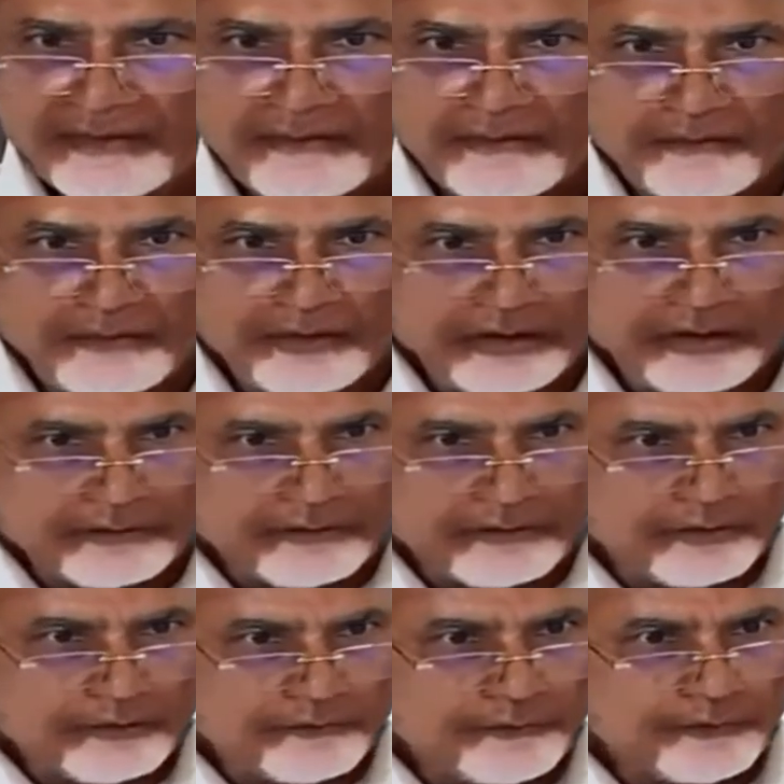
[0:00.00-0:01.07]
We have
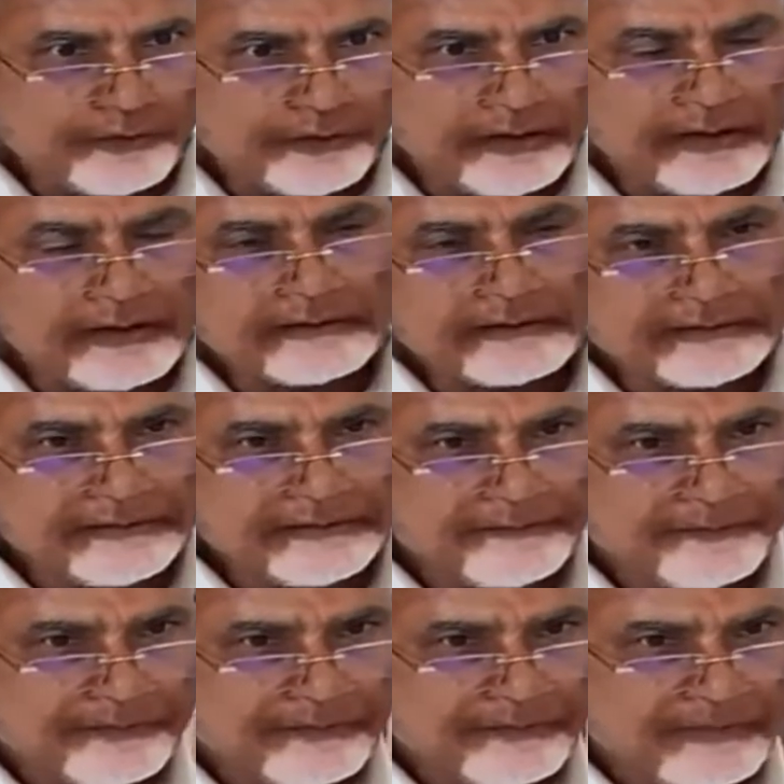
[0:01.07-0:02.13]
grown four years.
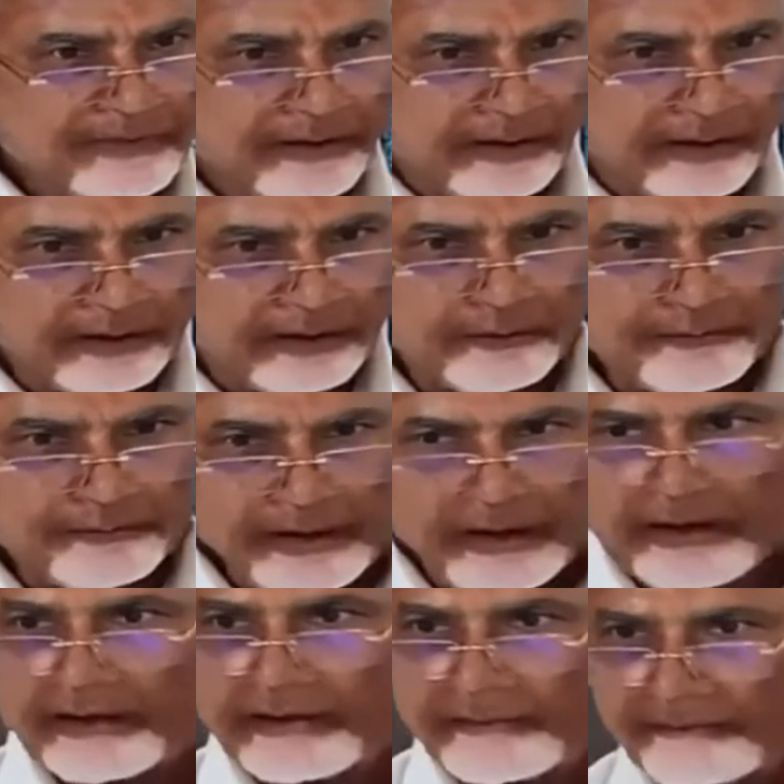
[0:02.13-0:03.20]
I have
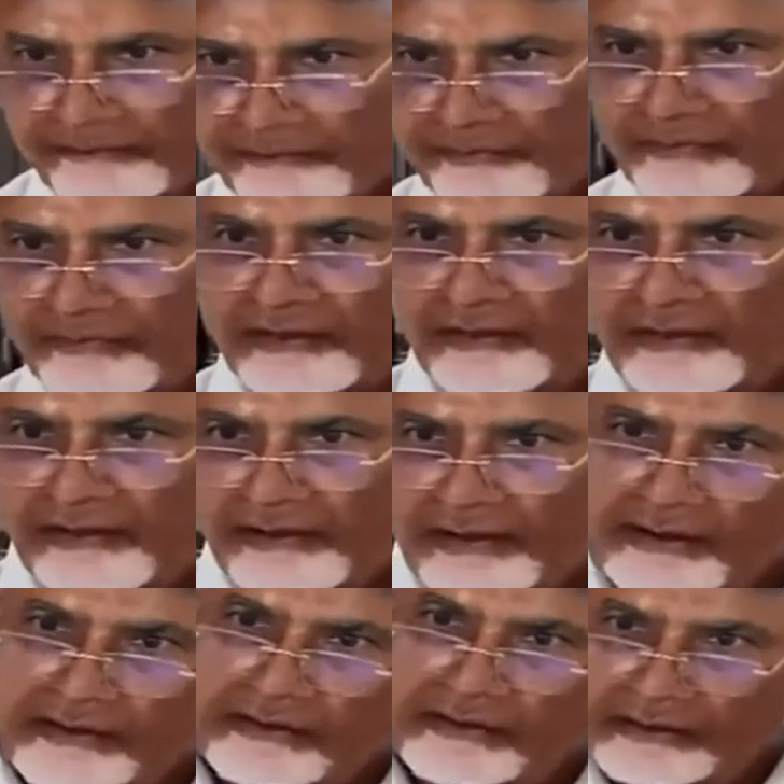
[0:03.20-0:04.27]
planned
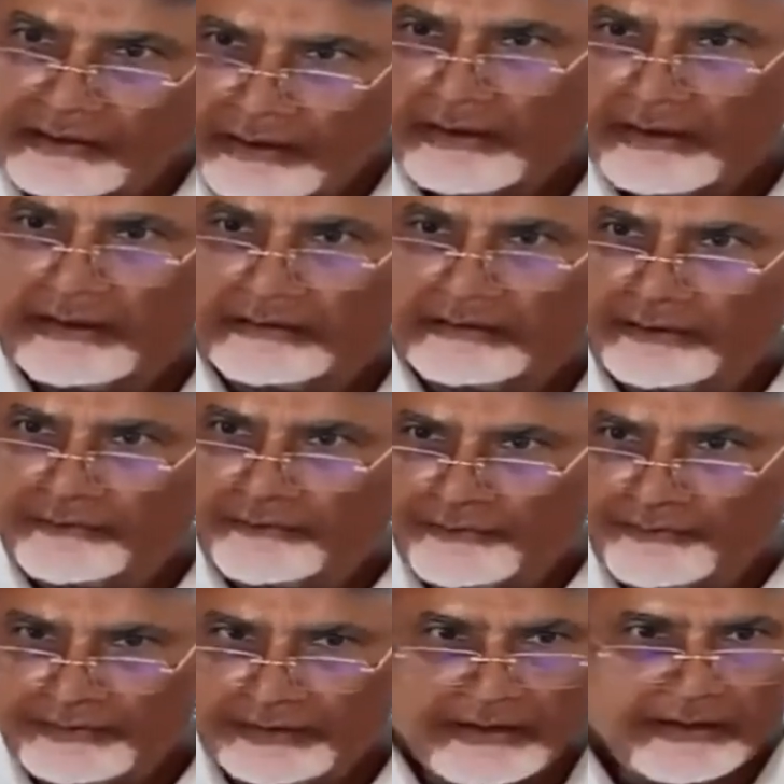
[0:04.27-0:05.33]
another 10 years or
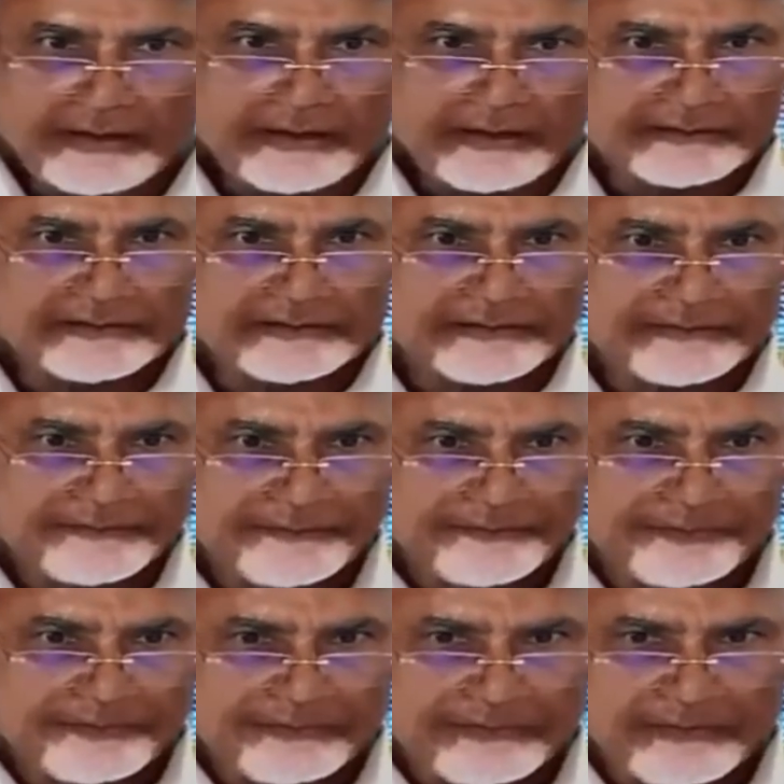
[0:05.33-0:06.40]
15 years
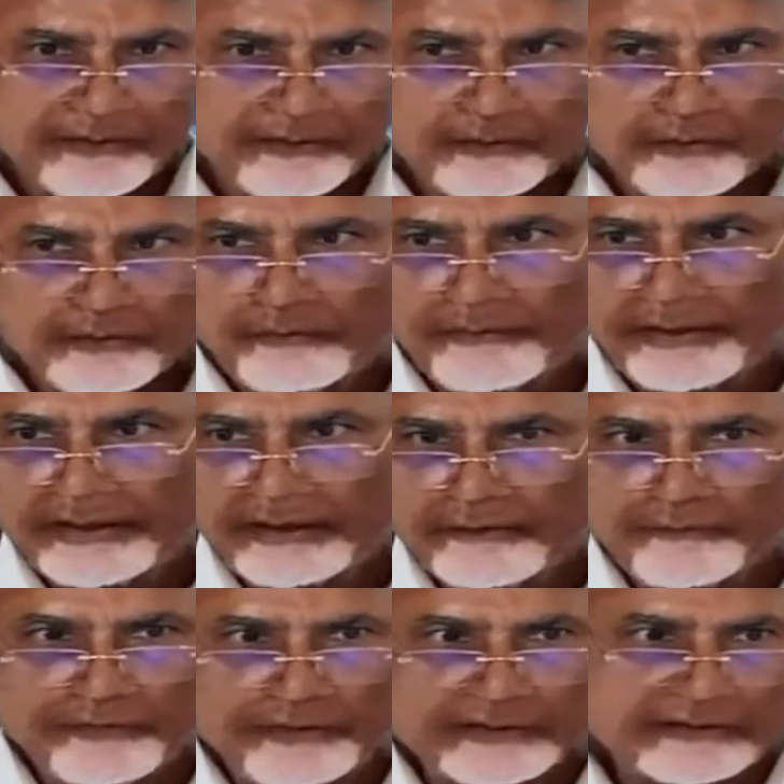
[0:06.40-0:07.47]
to make
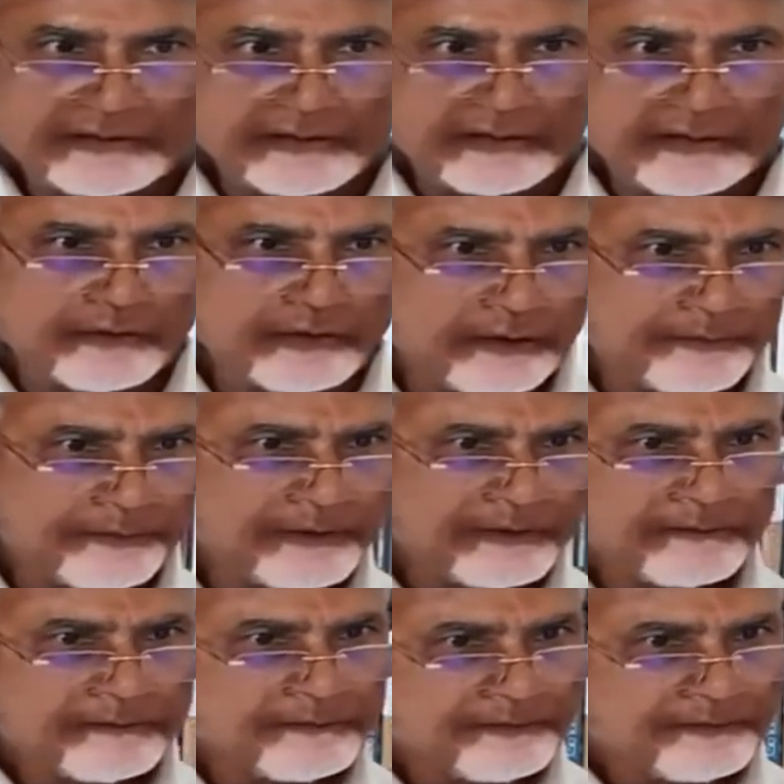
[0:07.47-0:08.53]
first developed
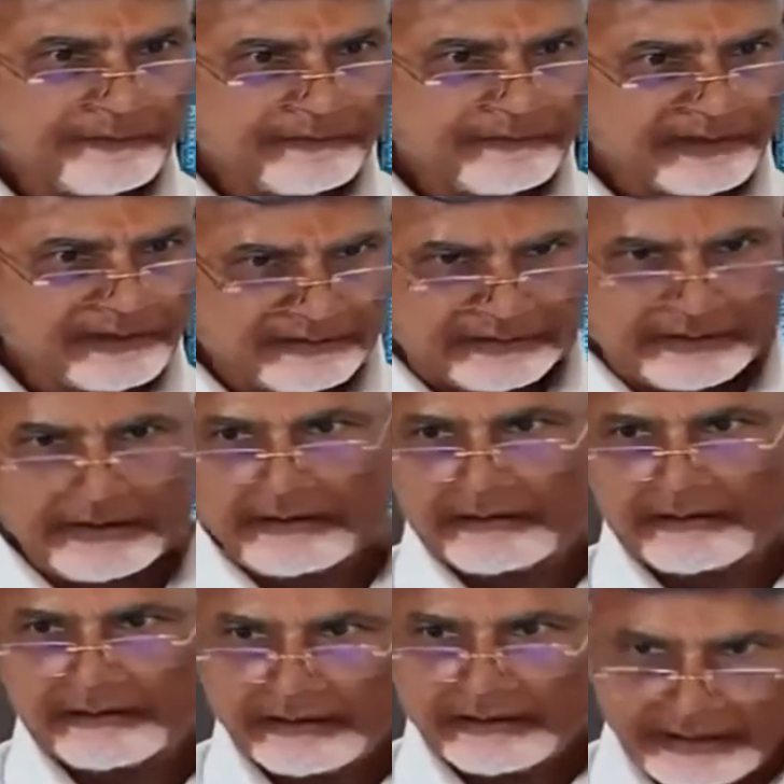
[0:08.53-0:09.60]
state
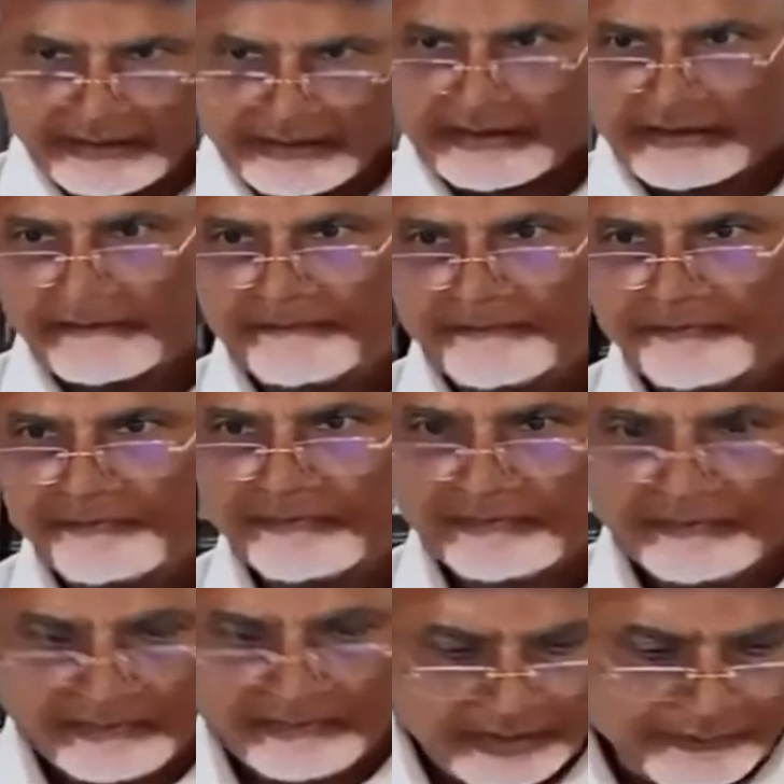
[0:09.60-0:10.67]
in India.
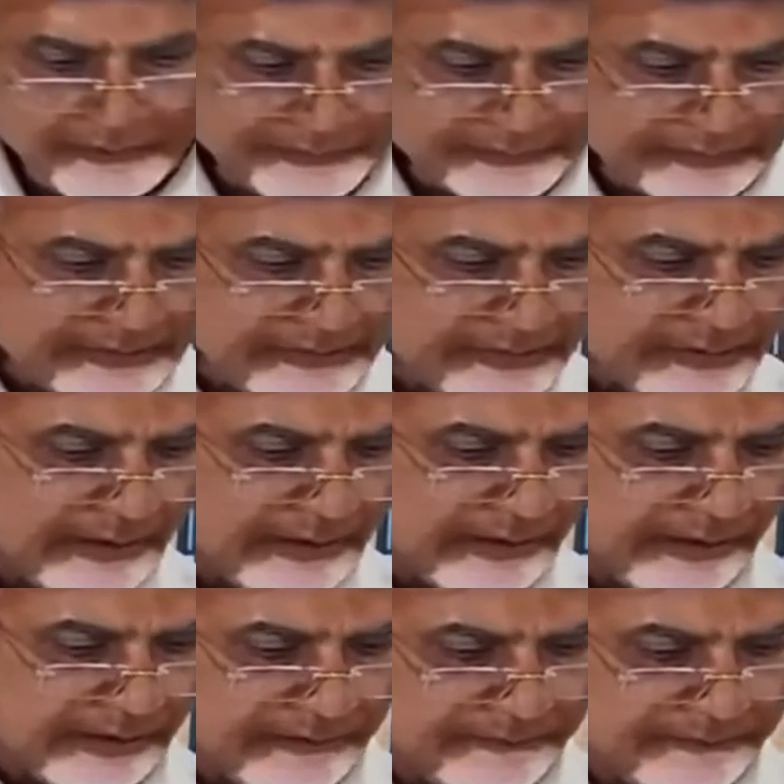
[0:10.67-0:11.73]
If you see
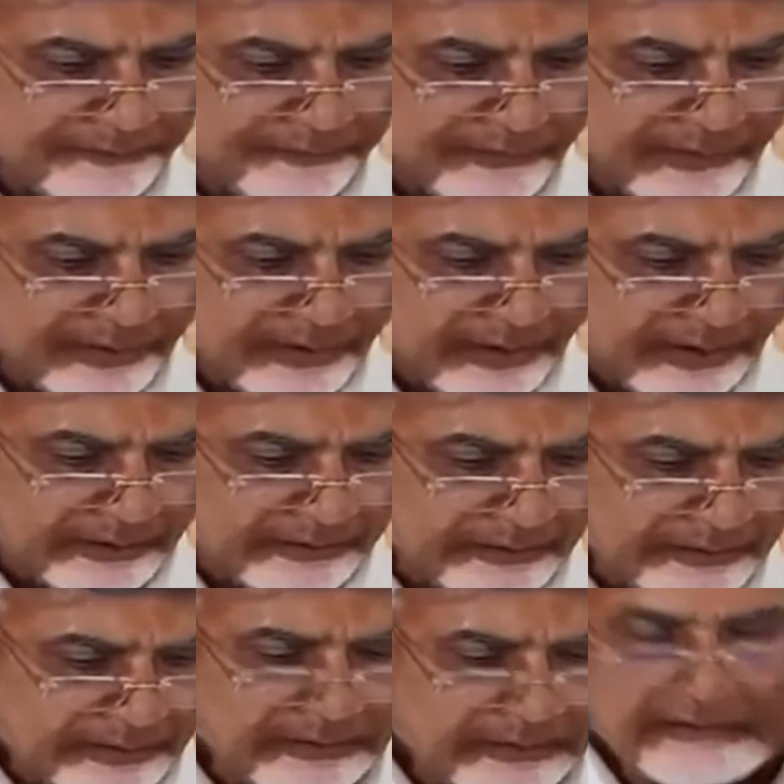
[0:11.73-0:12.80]
here,
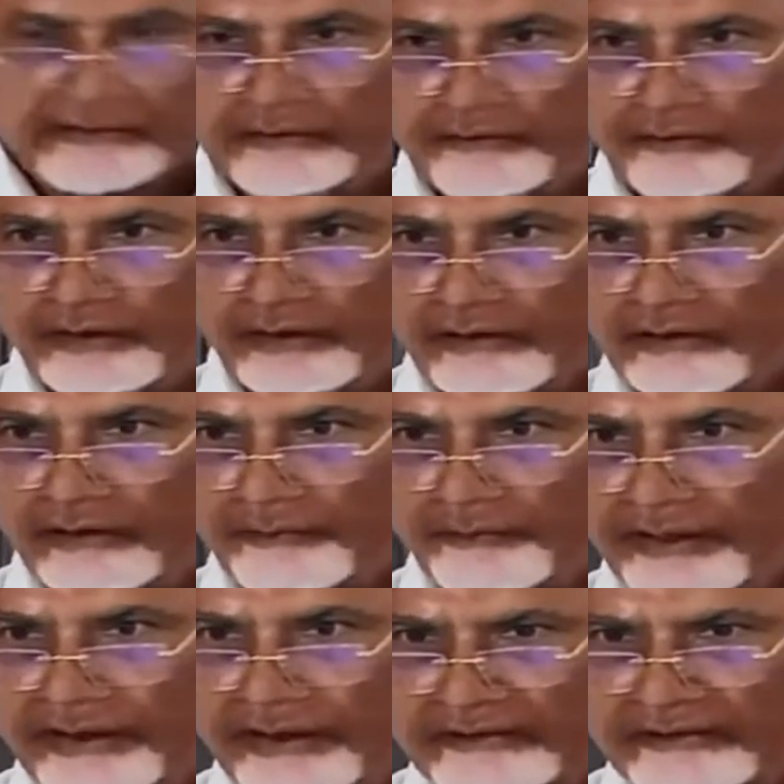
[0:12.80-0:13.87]
agriculture, we are all
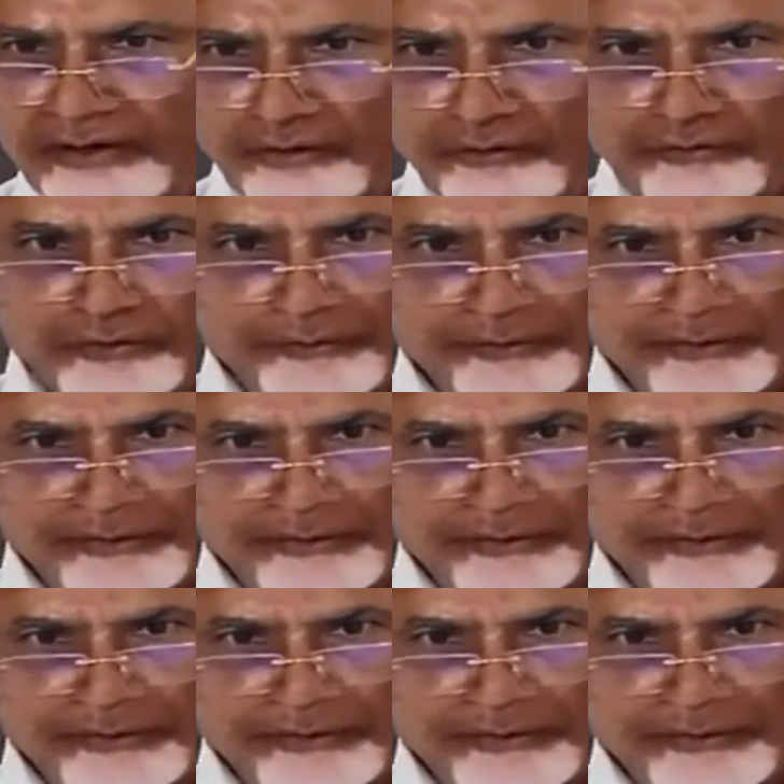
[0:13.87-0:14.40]
planning 3 to 4%.